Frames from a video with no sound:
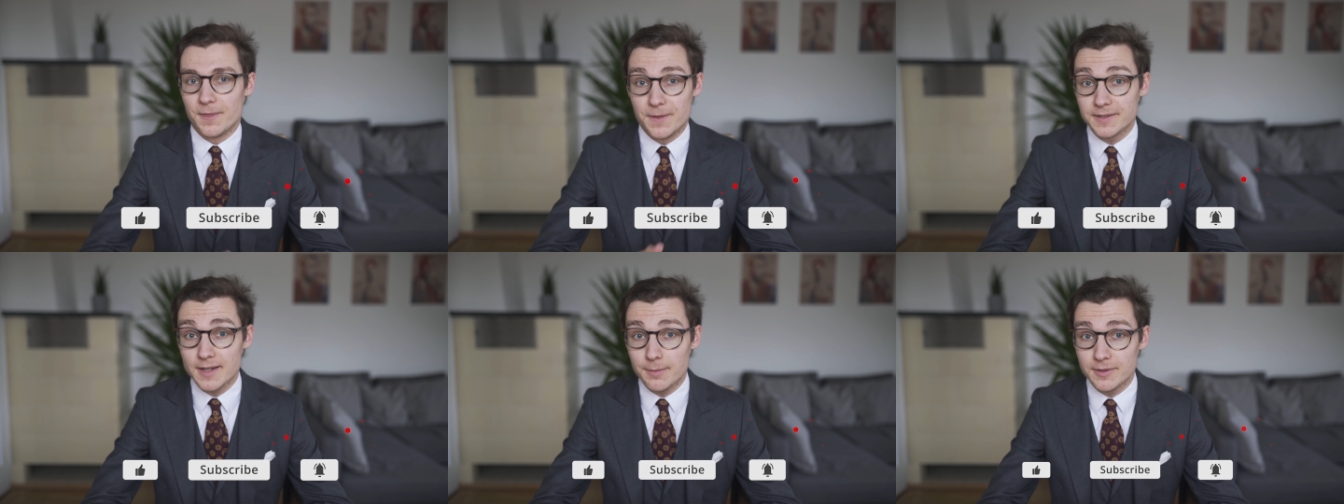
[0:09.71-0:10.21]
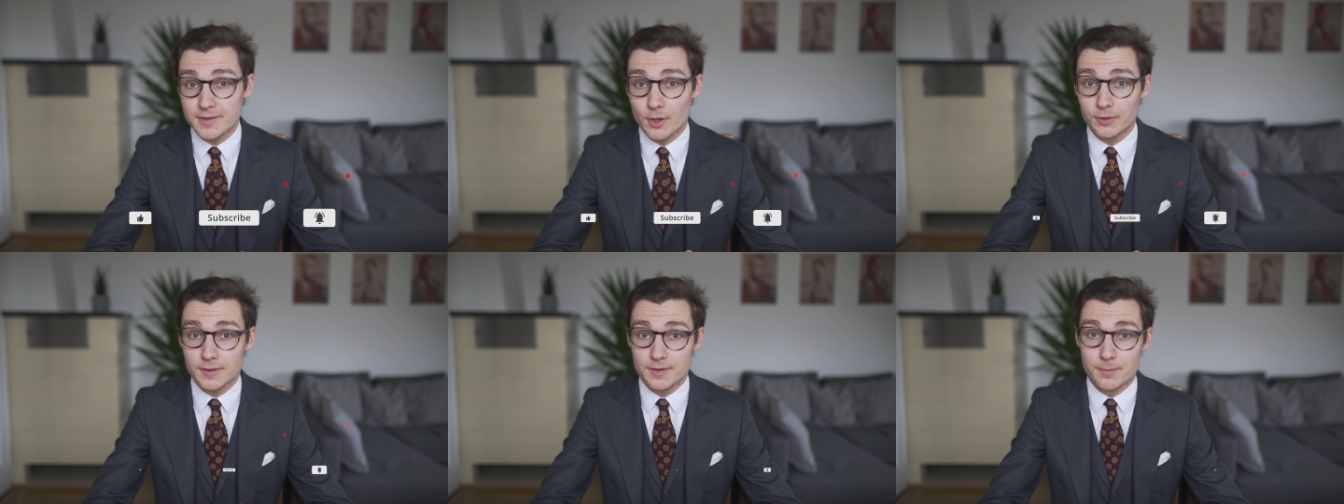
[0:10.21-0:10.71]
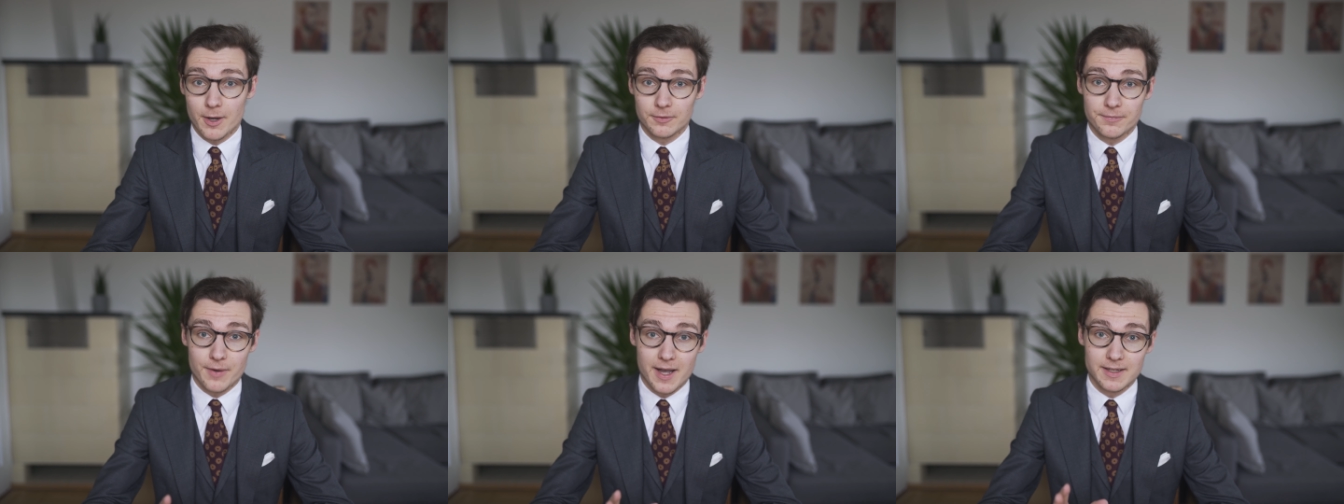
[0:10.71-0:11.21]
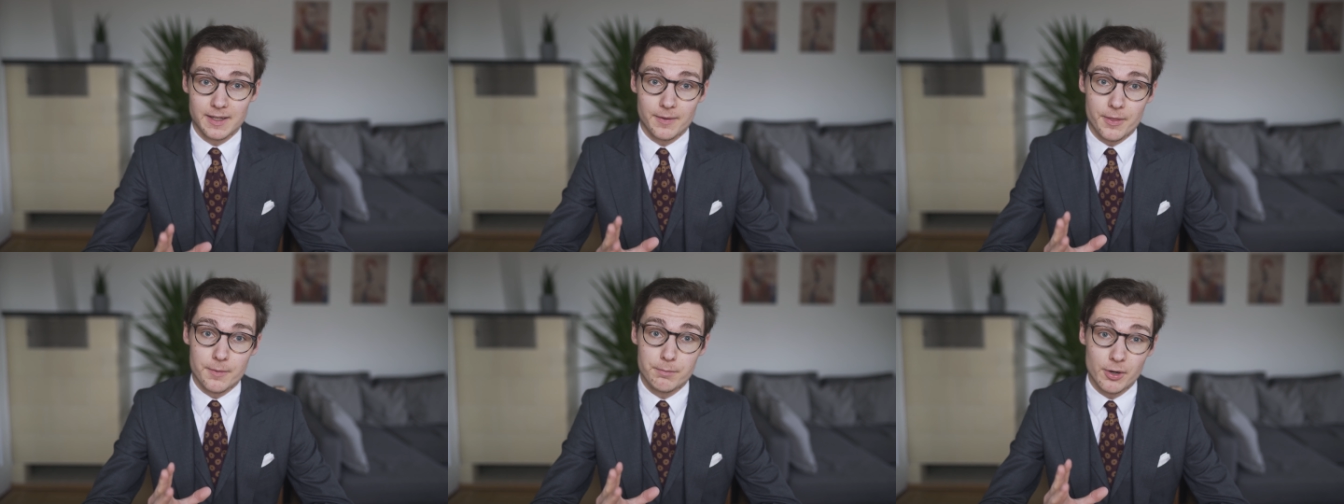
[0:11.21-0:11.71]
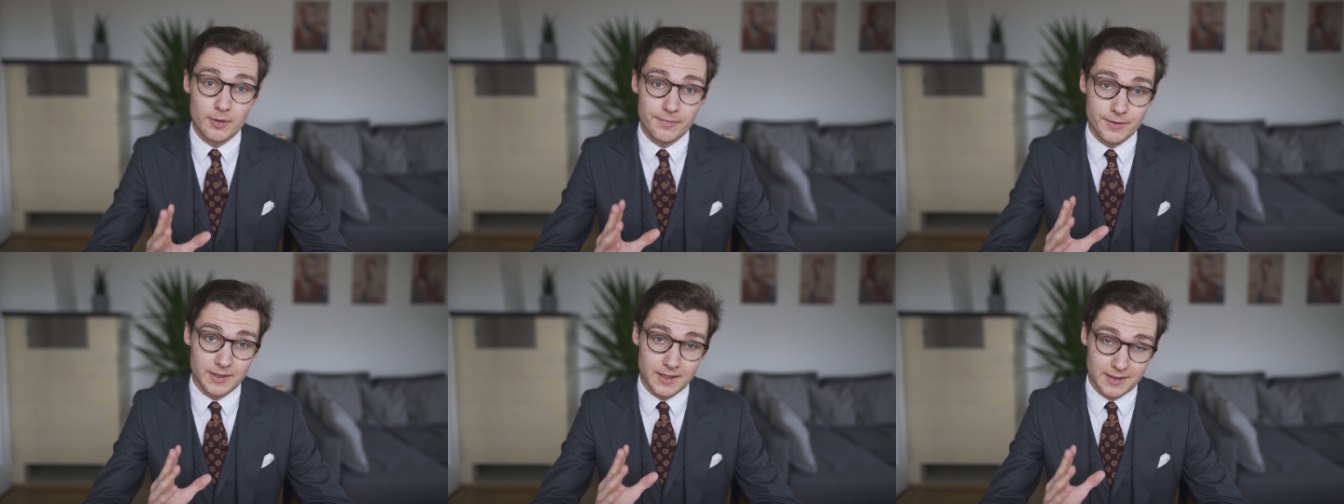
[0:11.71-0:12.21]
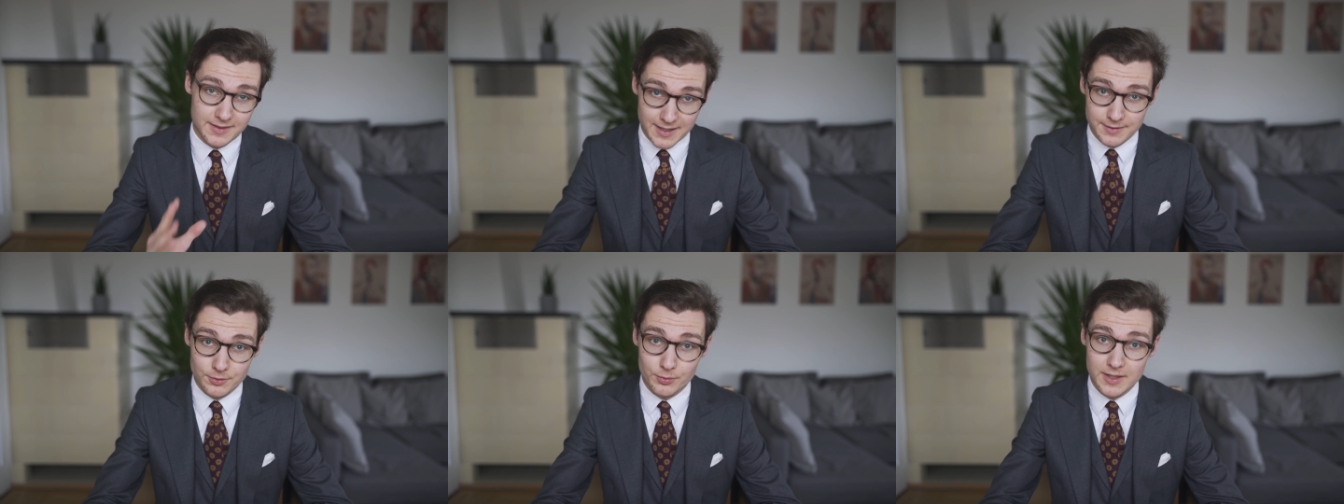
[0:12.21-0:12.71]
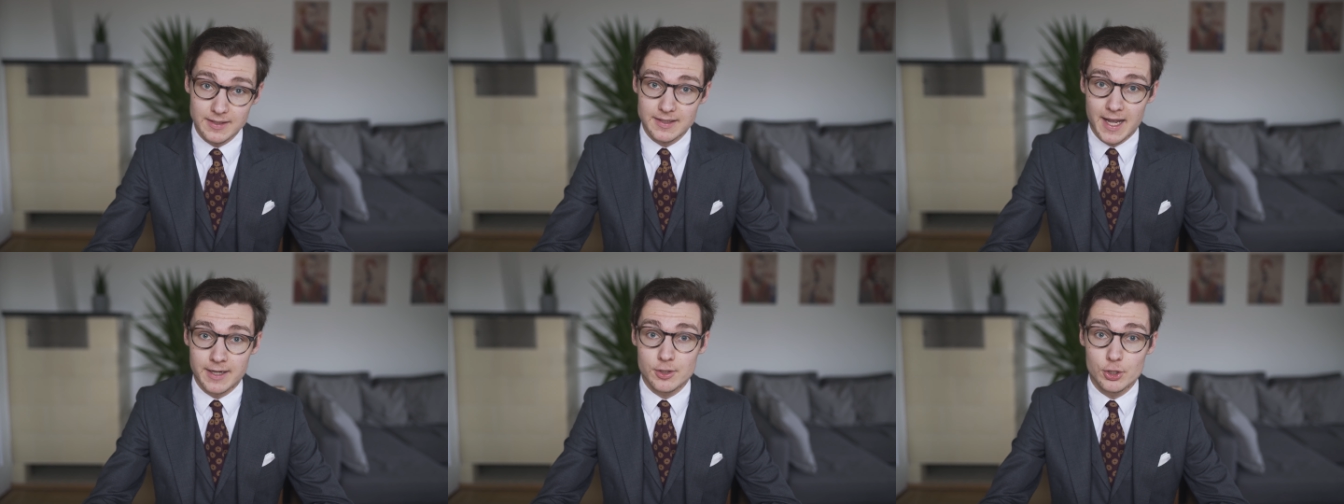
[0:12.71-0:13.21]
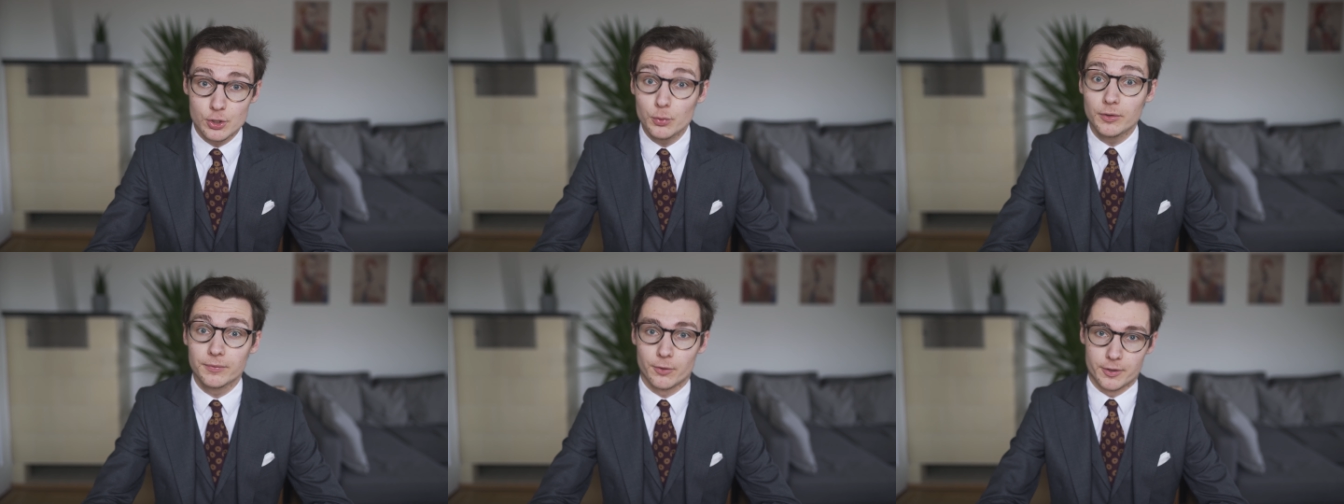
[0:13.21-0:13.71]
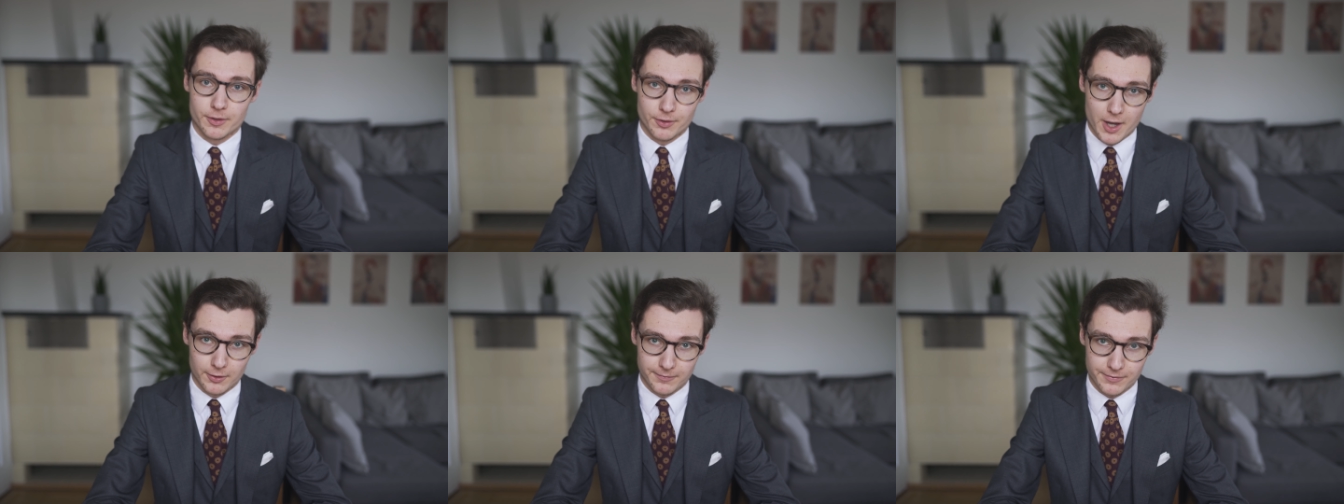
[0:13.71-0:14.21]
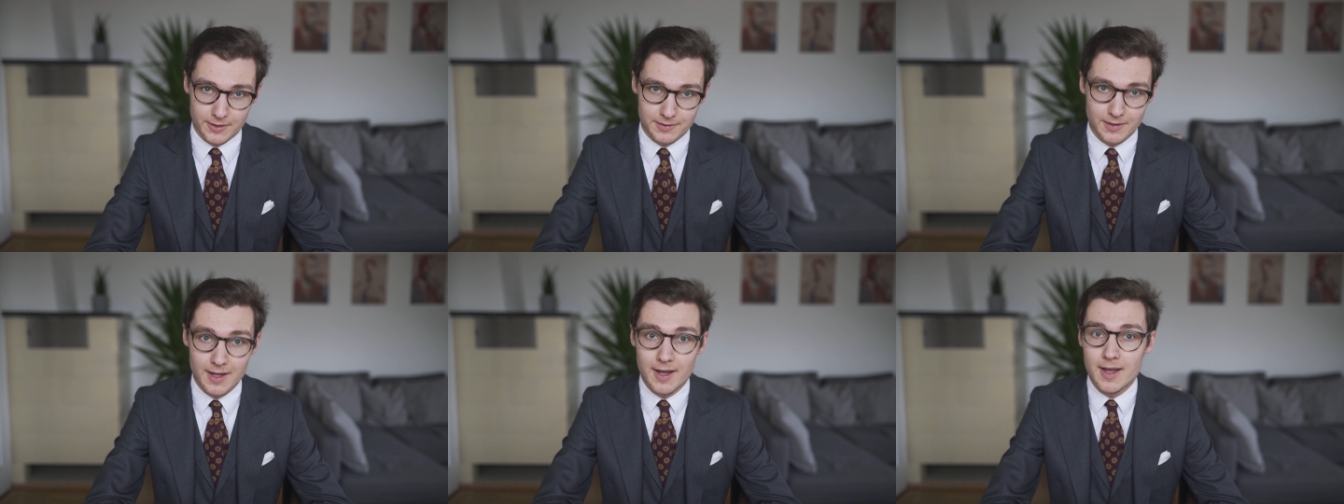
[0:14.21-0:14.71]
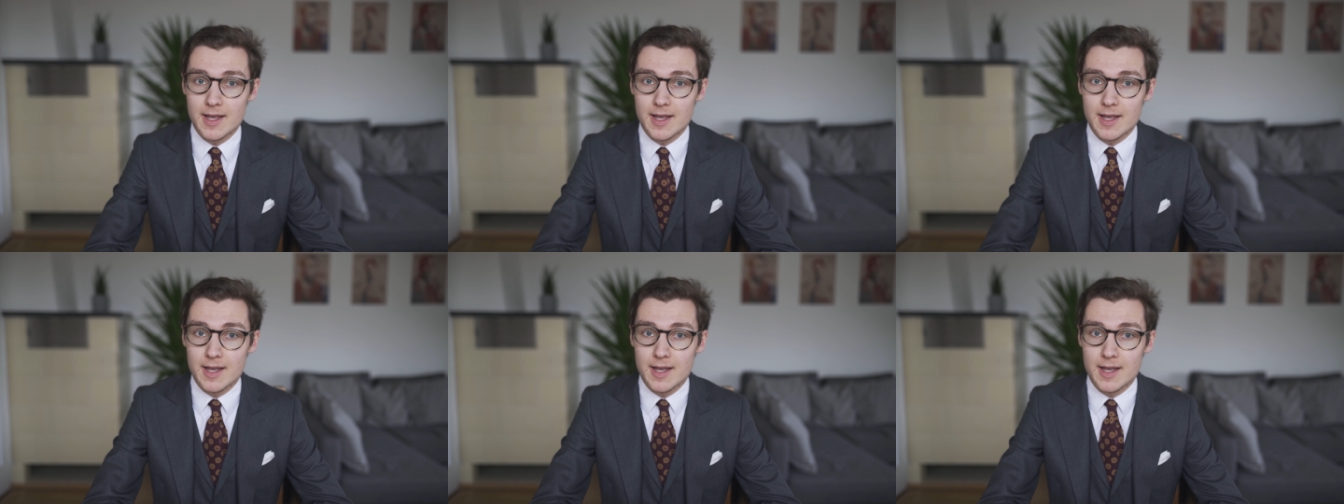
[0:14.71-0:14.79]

This episode is about finding the perfect accessories and shoes for your outfit.